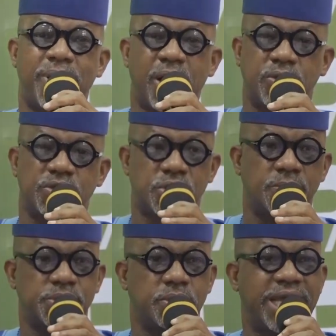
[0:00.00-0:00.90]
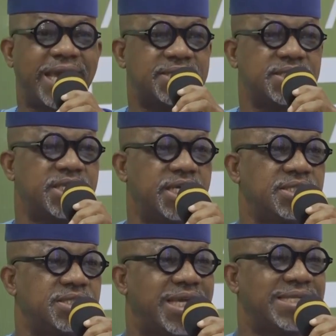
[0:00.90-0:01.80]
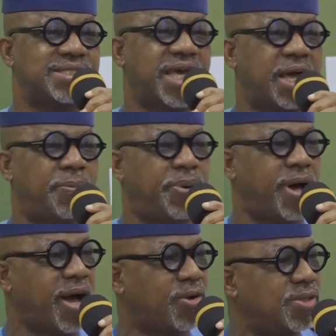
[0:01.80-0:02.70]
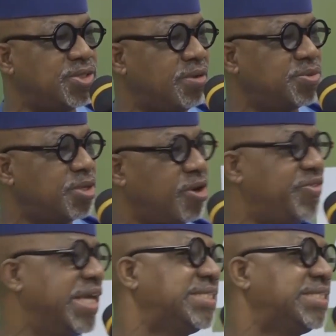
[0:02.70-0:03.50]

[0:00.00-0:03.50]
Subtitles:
power consumption exceeded the entire power consumption of the